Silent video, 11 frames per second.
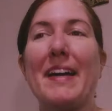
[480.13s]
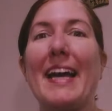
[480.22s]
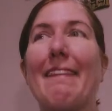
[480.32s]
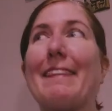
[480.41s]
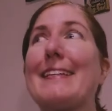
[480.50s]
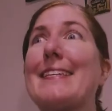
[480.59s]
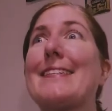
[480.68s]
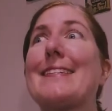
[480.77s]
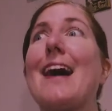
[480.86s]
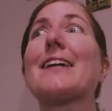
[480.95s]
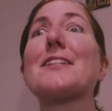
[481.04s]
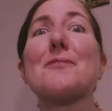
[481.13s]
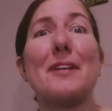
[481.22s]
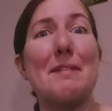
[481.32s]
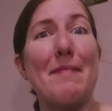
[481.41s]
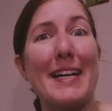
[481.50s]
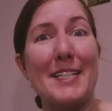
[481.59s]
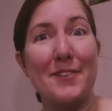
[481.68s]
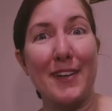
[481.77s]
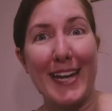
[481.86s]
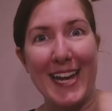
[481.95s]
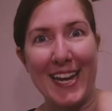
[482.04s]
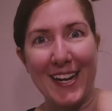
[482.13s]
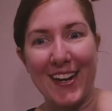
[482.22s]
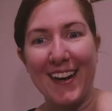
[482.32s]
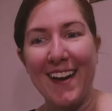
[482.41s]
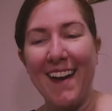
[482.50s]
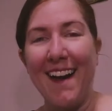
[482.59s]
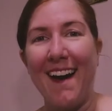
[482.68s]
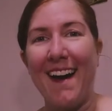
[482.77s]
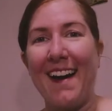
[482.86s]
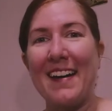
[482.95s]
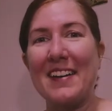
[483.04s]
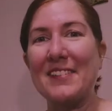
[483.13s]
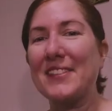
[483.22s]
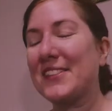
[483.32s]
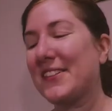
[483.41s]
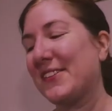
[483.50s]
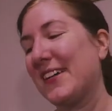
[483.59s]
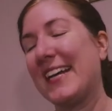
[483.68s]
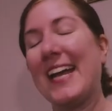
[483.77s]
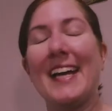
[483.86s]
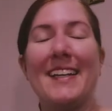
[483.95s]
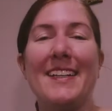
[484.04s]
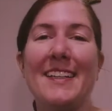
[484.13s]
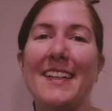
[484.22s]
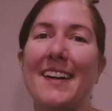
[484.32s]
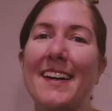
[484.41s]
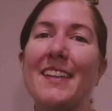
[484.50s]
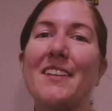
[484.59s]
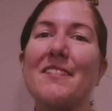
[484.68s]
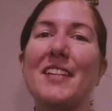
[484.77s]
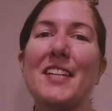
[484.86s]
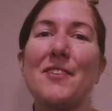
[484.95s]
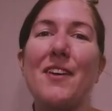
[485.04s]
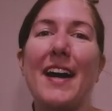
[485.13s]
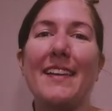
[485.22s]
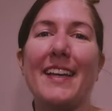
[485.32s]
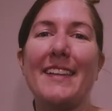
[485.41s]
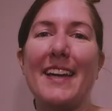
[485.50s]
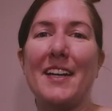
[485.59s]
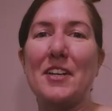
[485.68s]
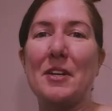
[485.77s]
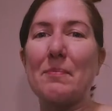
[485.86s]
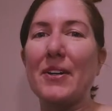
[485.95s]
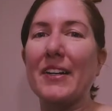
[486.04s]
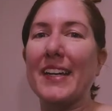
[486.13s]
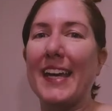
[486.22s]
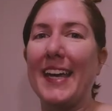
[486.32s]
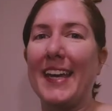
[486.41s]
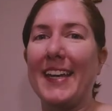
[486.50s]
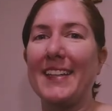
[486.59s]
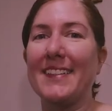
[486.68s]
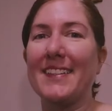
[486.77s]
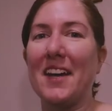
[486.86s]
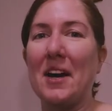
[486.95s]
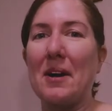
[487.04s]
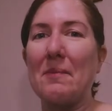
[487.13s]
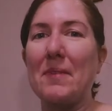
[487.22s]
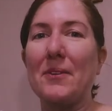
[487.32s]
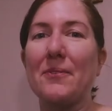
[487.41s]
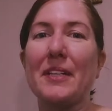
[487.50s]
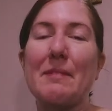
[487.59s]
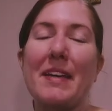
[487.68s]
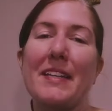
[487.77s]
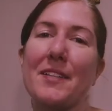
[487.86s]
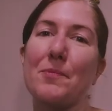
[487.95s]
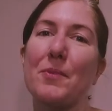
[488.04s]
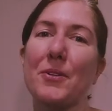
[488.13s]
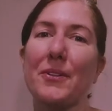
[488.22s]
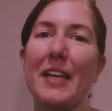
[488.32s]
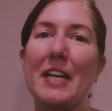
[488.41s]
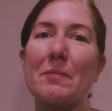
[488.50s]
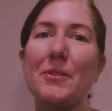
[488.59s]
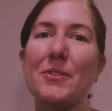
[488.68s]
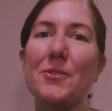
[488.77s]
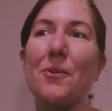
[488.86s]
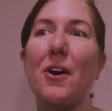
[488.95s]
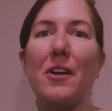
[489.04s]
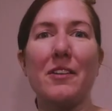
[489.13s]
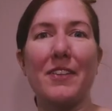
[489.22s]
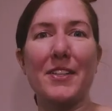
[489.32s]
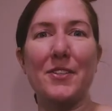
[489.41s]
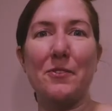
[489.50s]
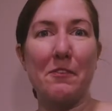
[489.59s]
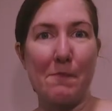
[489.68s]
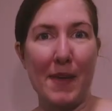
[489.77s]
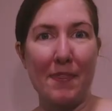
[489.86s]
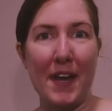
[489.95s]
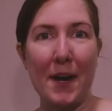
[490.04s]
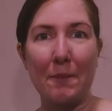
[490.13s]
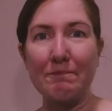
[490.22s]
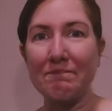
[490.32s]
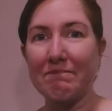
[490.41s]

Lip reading: God, this sucks. What am I doing here? So again, Nita, I love that you highlight that in your book. It really makes this book relatable to all of us who have been there.